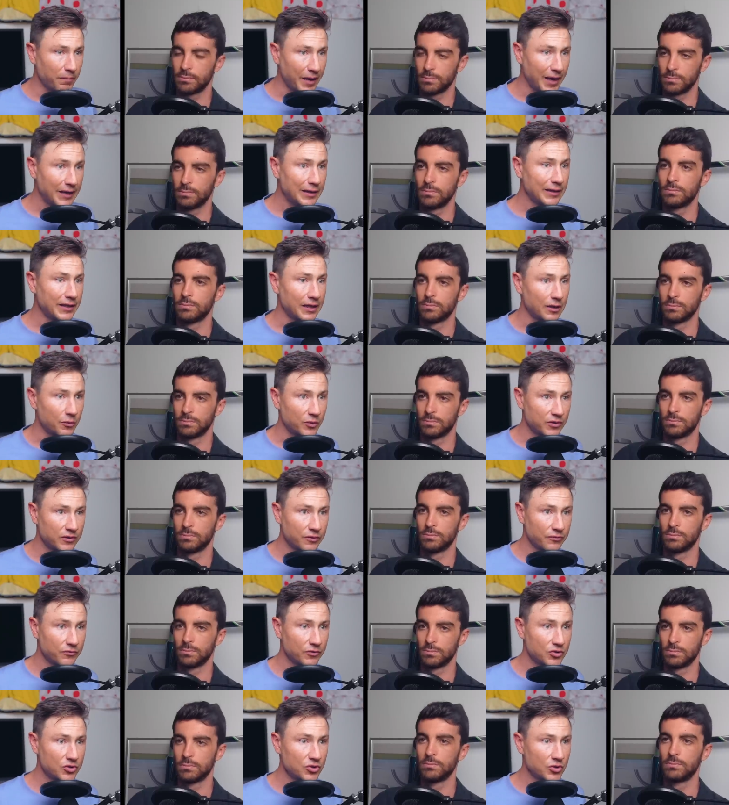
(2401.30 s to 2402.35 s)
Speaker 1: pedaling with
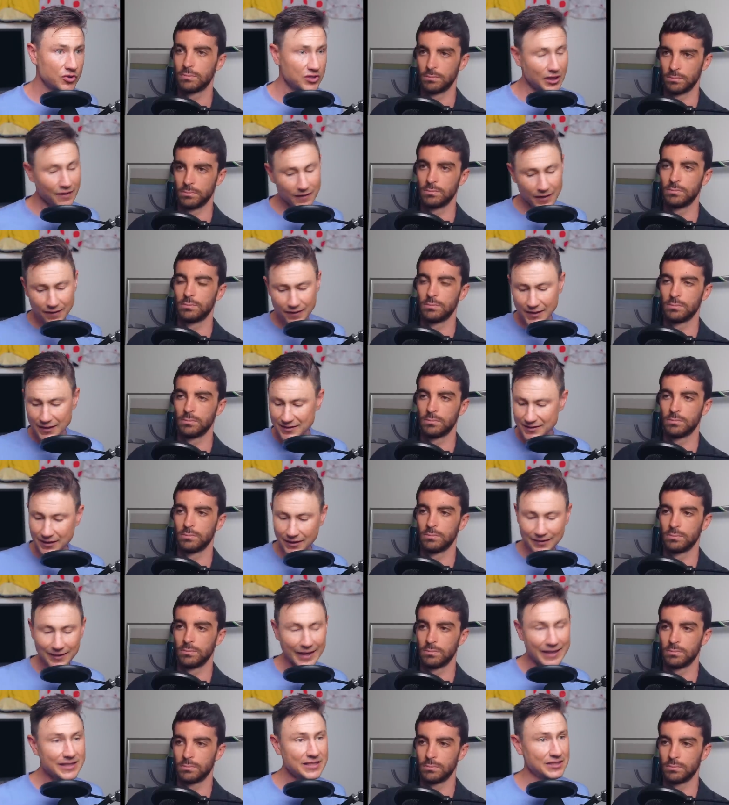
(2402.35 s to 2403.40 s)
different shoes. And then there's the
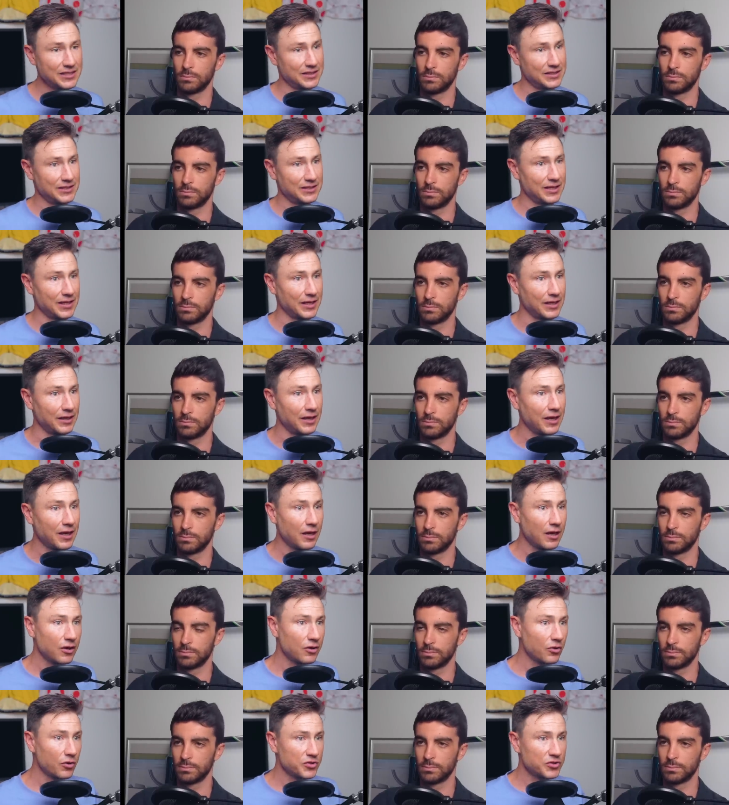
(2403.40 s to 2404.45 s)
laces thing
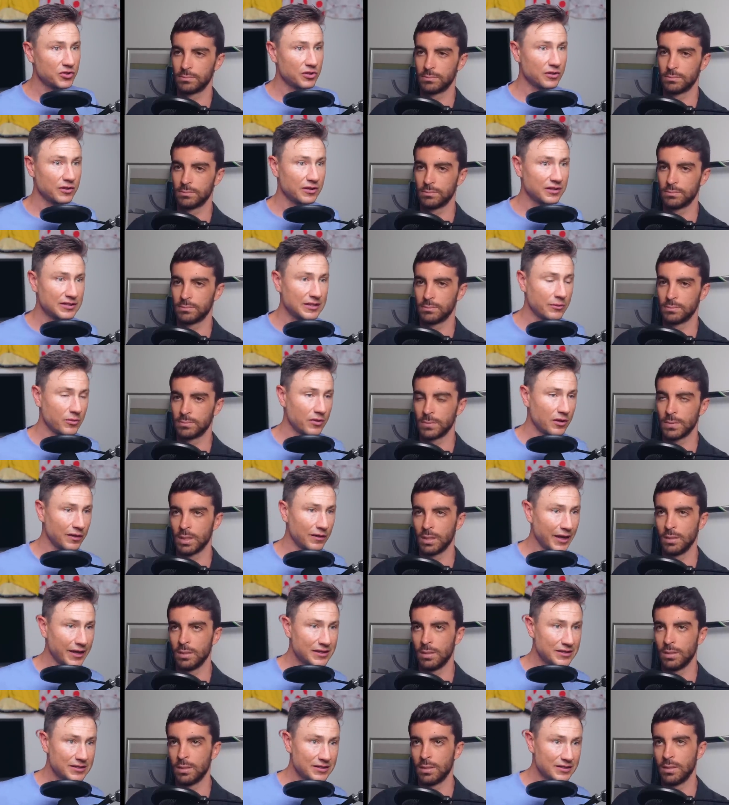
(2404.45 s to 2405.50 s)
across all some of the
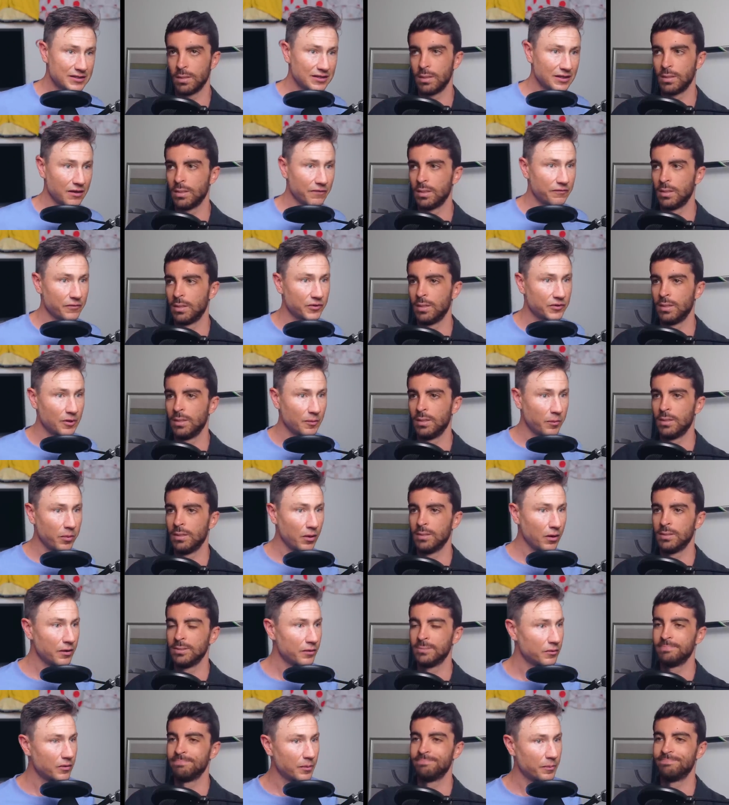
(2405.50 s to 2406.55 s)
laces stuff with the bo-
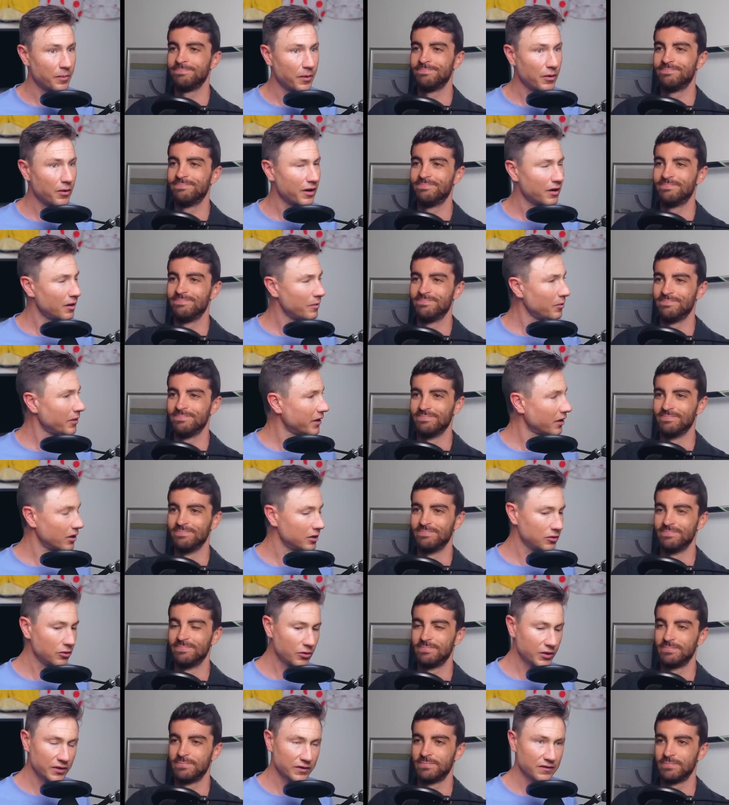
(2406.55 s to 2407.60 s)
the bow. And mm. I'm like, mm. I
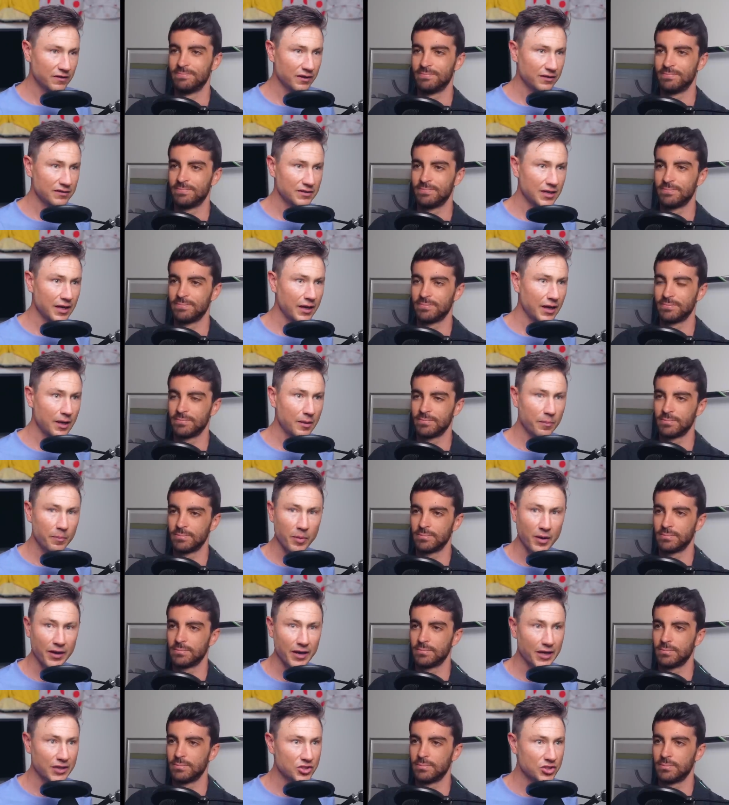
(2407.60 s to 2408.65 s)
look at Tadej
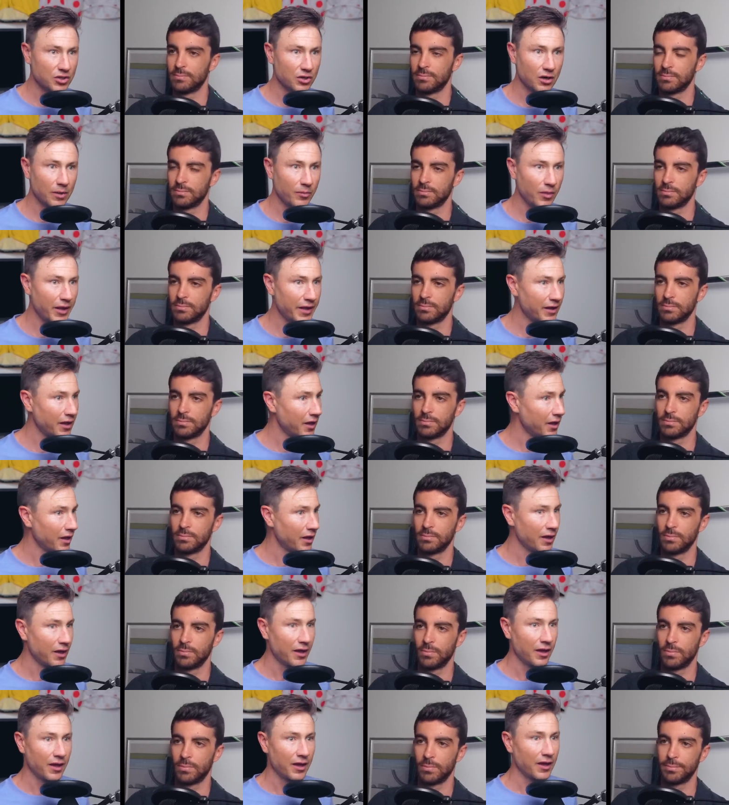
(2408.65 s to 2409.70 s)
Pogacar and I'm like,
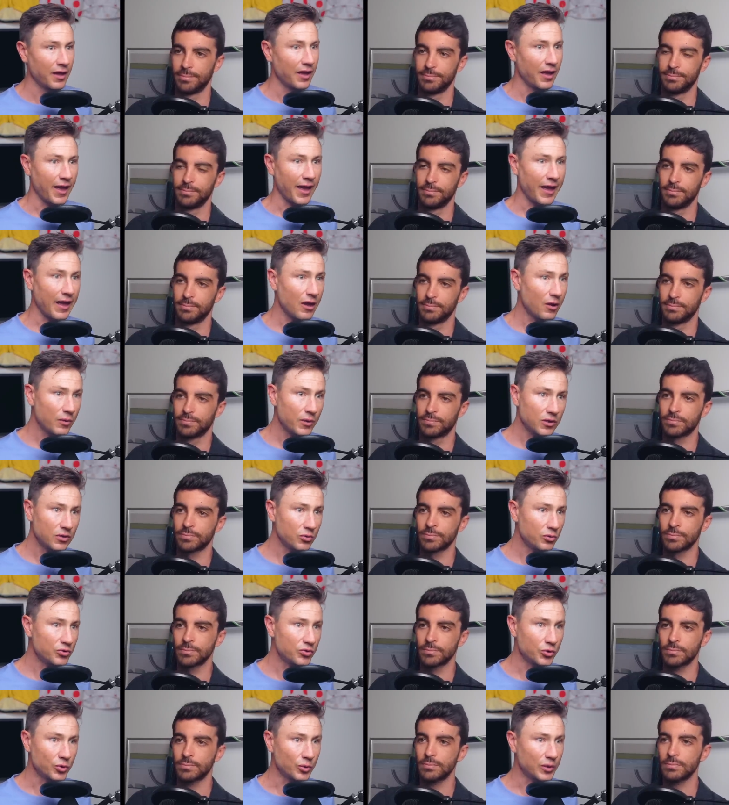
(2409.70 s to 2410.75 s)
how are you
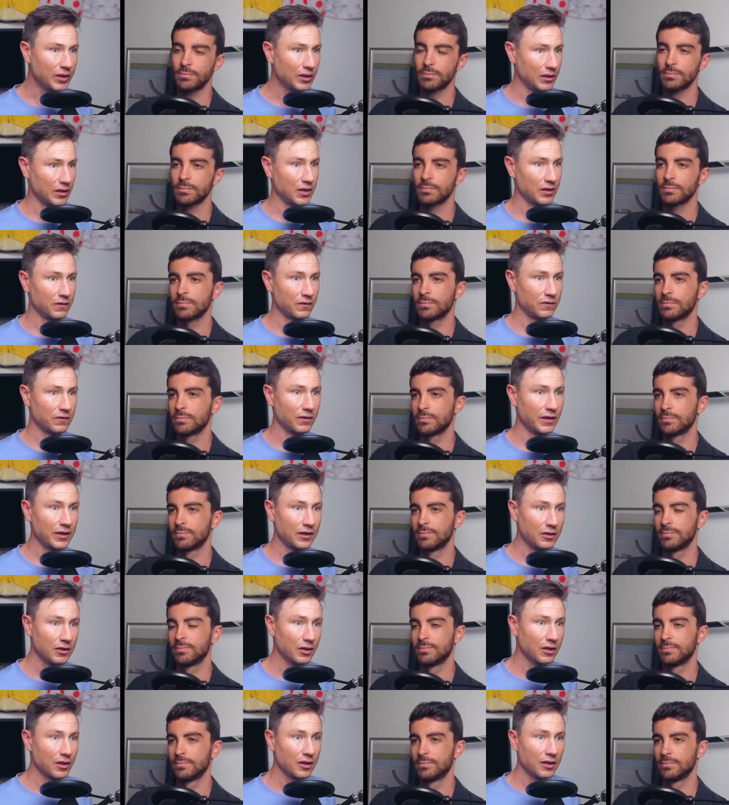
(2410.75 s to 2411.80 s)
doing this? Like
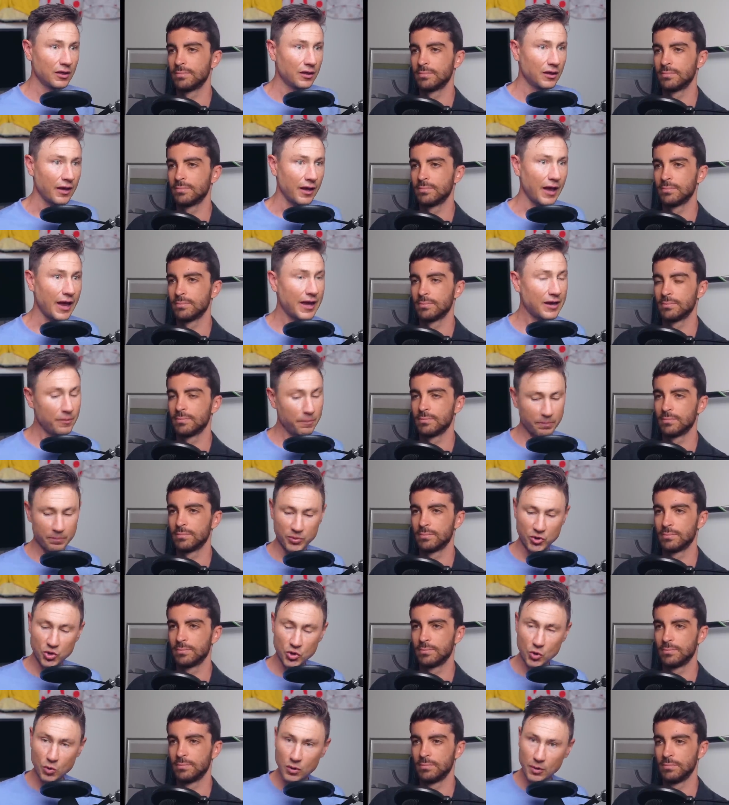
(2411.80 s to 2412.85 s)
at a
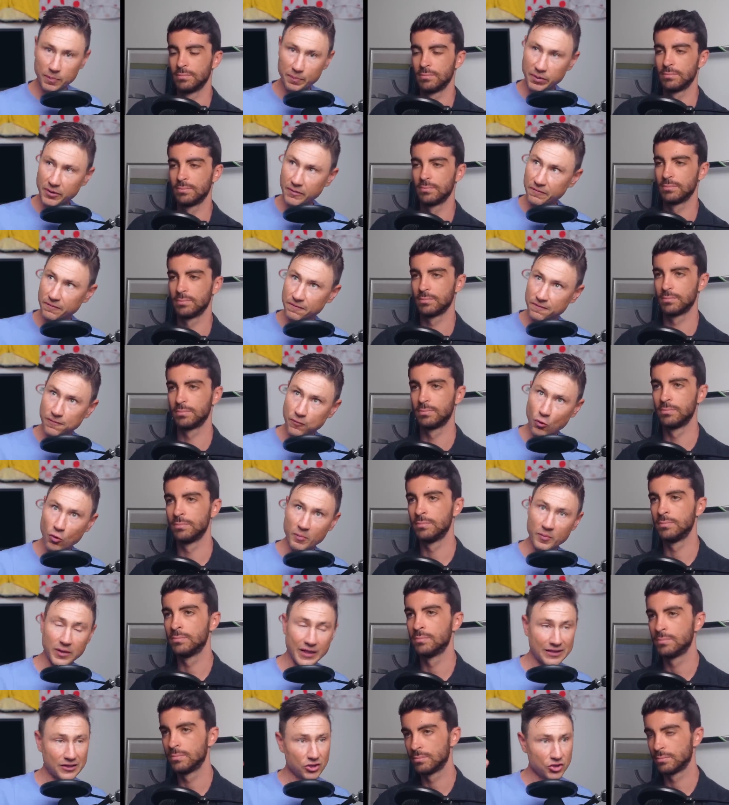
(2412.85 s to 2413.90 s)
pure perform,
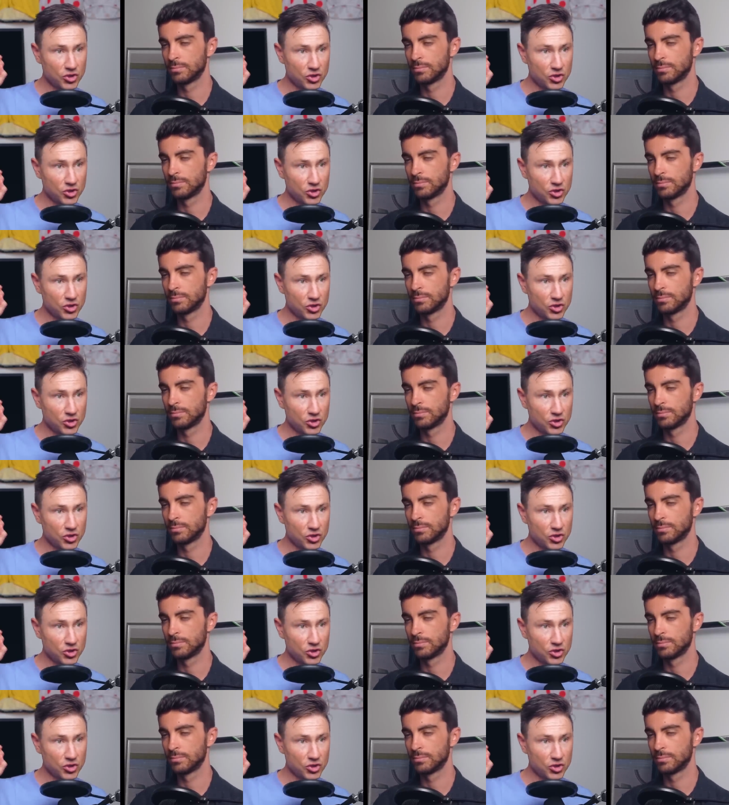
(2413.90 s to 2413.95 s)
like the